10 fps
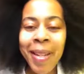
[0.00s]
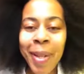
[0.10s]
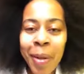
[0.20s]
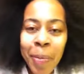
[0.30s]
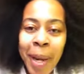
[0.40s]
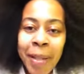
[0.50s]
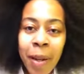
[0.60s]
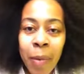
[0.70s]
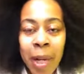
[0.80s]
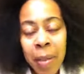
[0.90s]
So it's based
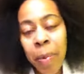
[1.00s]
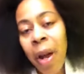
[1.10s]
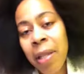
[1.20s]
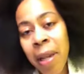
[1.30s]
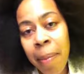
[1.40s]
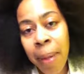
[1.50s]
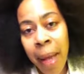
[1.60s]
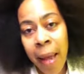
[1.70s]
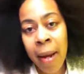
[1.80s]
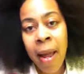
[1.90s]
on a reciprocity
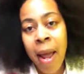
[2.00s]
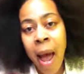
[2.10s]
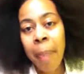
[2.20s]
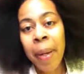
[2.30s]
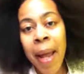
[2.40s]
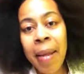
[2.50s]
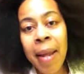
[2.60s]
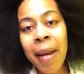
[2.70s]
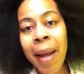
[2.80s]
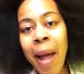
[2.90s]
plan, a plan
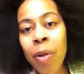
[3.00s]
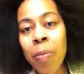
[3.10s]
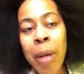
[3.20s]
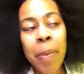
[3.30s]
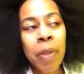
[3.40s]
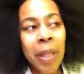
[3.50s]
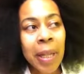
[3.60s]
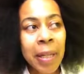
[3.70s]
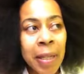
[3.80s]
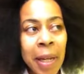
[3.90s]
that allows people to
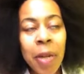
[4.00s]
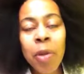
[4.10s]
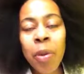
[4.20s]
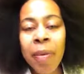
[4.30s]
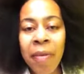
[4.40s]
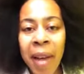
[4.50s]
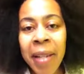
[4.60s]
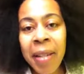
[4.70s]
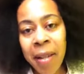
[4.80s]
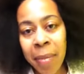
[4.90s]
continue to
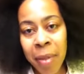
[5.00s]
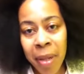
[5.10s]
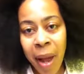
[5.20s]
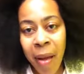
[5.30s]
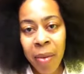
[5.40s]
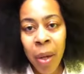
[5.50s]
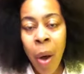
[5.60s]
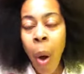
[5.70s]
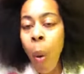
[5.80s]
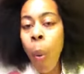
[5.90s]
invest in themselves.
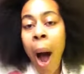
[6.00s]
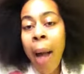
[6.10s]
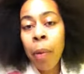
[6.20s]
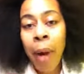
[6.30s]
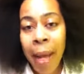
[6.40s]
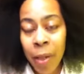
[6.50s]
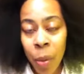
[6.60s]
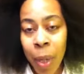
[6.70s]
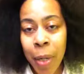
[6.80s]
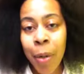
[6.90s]
Why rent
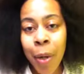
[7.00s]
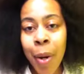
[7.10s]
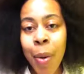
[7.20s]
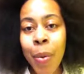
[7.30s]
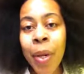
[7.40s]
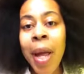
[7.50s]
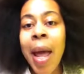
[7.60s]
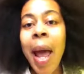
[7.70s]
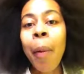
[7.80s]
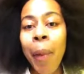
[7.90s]
when you can own?
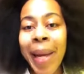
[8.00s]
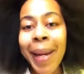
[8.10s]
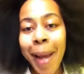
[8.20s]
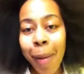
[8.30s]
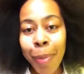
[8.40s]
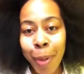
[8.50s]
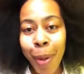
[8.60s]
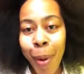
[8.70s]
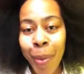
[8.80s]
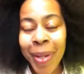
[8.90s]
And we can help you
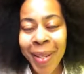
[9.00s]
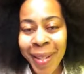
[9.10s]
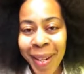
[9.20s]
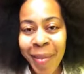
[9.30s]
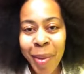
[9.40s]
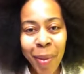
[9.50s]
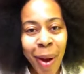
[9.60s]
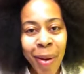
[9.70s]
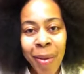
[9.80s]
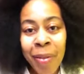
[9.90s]
to own in the city of
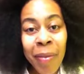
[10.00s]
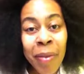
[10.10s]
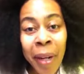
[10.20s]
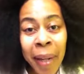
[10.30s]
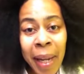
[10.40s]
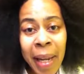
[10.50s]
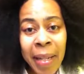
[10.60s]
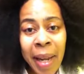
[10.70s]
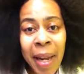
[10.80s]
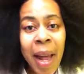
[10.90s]
Toronto. It's very
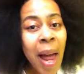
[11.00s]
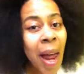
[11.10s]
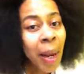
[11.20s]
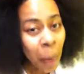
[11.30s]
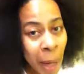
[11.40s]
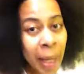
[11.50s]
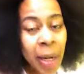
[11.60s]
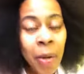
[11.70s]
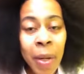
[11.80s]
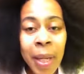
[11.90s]
easy. We can
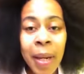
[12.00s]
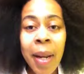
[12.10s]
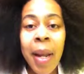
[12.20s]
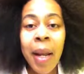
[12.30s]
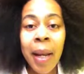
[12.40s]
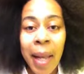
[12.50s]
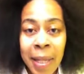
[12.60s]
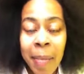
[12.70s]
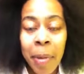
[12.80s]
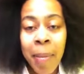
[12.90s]
do it.
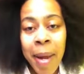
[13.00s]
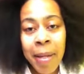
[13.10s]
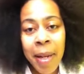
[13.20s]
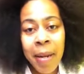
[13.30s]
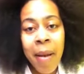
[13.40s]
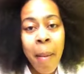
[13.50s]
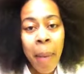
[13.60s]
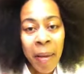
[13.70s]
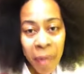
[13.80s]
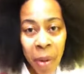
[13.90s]
Let's implement it
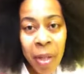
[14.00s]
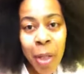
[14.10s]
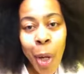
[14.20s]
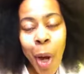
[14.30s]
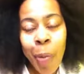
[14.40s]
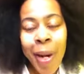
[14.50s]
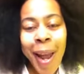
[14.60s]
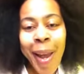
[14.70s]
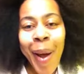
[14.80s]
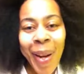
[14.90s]
by voting Dion
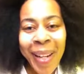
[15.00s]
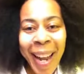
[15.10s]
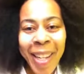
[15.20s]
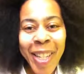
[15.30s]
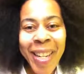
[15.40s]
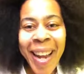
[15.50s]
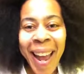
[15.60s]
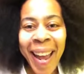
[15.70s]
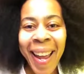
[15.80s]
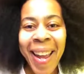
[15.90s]
Renee on Election
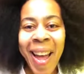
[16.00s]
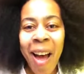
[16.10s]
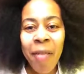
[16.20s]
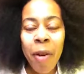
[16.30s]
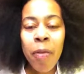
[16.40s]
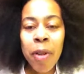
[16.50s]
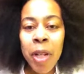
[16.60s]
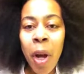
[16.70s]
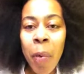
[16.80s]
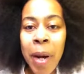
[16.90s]
Day. A vote for
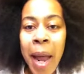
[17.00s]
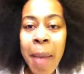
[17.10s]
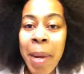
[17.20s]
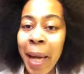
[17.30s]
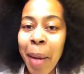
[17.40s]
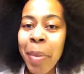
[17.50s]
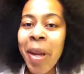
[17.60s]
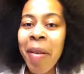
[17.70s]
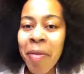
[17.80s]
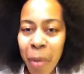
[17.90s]
Dion Renee becomes
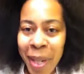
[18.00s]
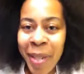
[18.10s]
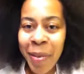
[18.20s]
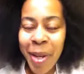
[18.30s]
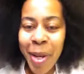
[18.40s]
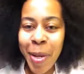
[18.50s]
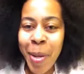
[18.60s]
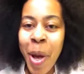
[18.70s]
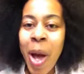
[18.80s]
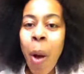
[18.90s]
a voice for
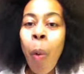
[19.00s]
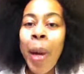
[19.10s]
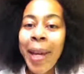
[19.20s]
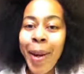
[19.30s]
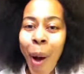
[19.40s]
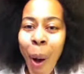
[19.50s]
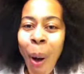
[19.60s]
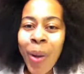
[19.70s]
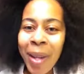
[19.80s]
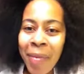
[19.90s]
you. We can
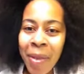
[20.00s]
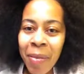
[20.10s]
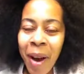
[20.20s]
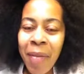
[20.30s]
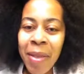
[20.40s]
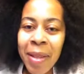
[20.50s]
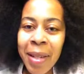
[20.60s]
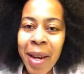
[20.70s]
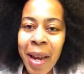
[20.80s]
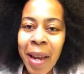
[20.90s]
all live and thrive in the
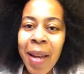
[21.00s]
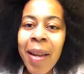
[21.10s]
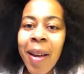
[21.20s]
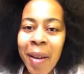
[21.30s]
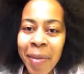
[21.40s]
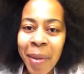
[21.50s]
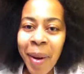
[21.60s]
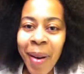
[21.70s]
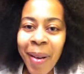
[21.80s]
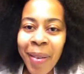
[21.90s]
city of
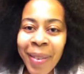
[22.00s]
Toronto.